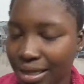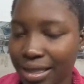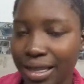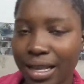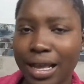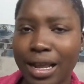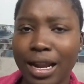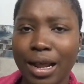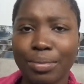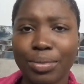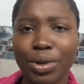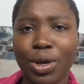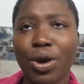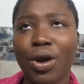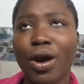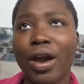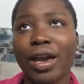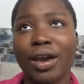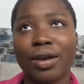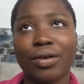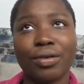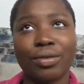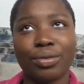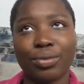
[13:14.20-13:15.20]
Then I'm
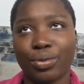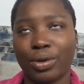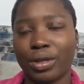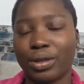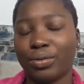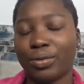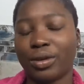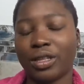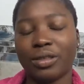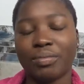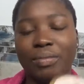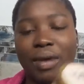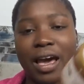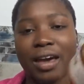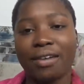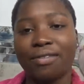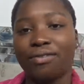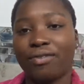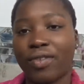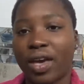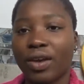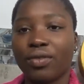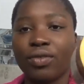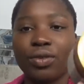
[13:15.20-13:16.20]
going with my
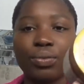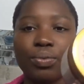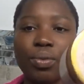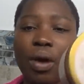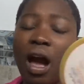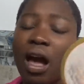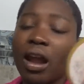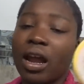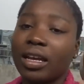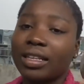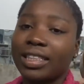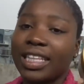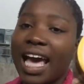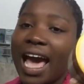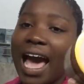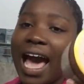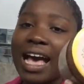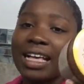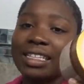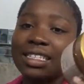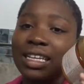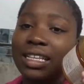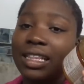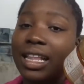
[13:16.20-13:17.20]
favorite product that
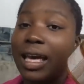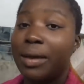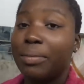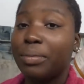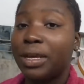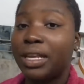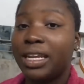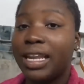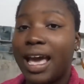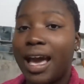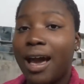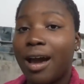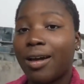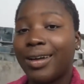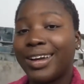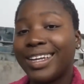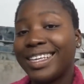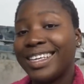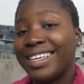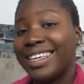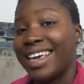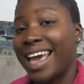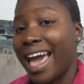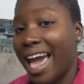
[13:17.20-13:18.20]
hasn't let me down
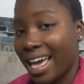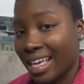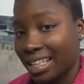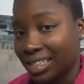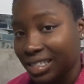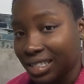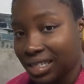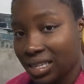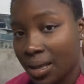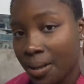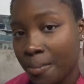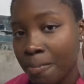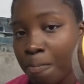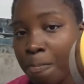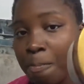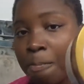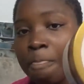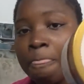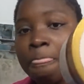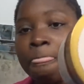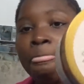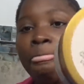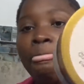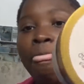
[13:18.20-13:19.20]
yet,
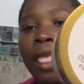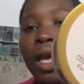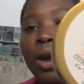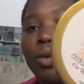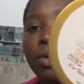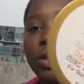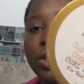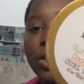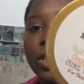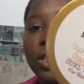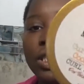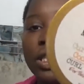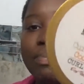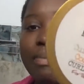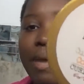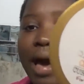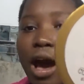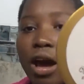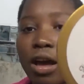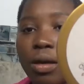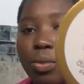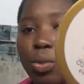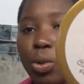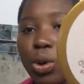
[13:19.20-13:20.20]
which is the
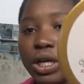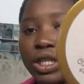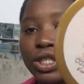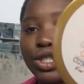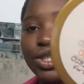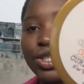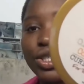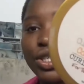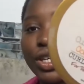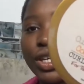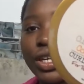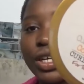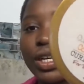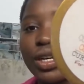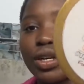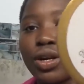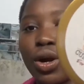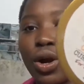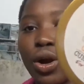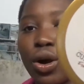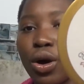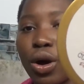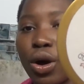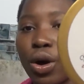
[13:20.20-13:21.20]
Maui Moisture
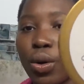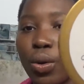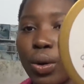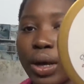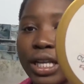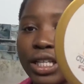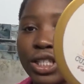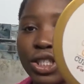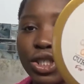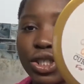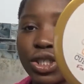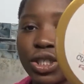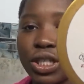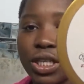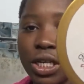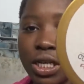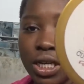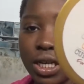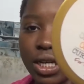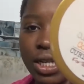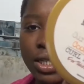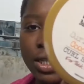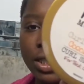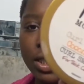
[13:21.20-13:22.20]
Curl Quench.
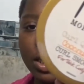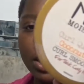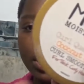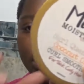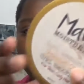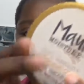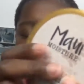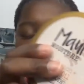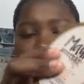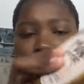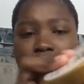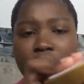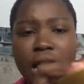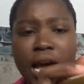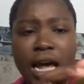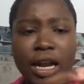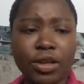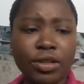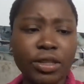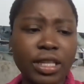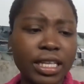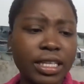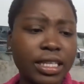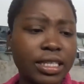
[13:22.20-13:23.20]
I
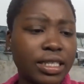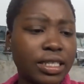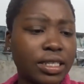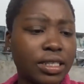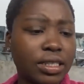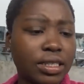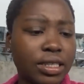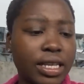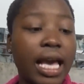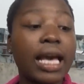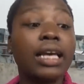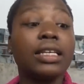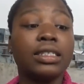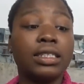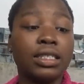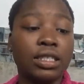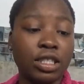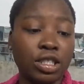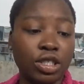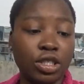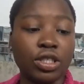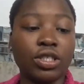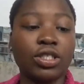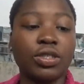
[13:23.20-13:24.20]
don't think this is, yes, this
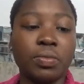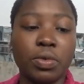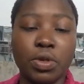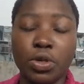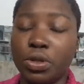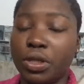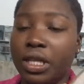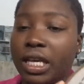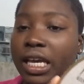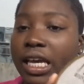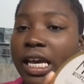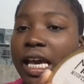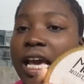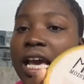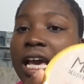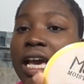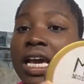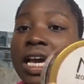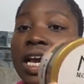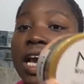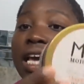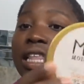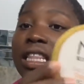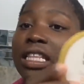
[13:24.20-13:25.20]
is the Smoothie.
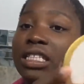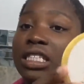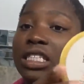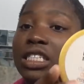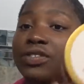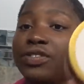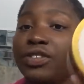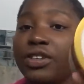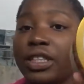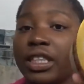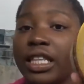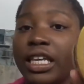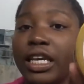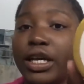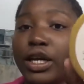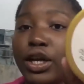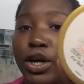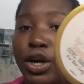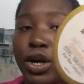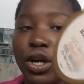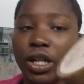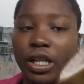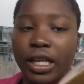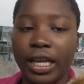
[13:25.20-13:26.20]
And this is for thick
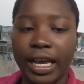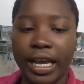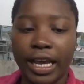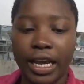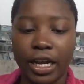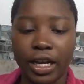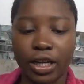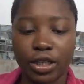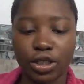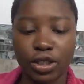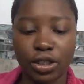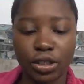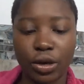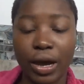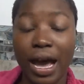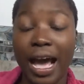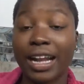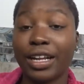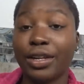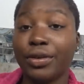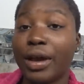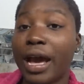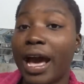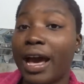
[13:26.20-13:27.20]
curly hair. So I
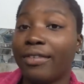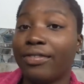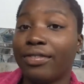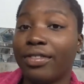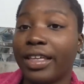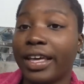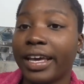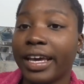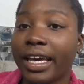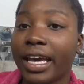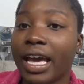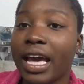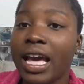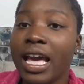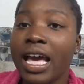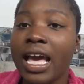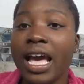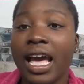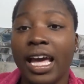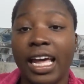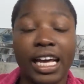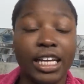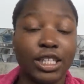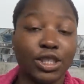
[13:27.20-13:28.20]
do have thick
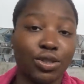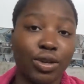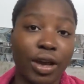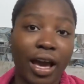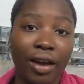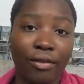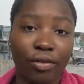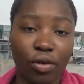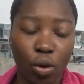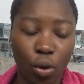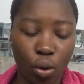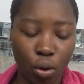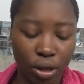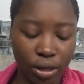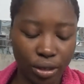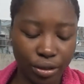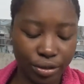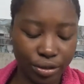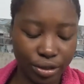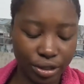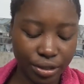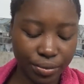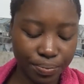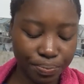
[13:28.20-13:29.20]
and I do have
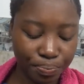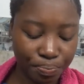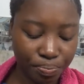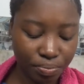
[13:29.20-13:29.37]
coils.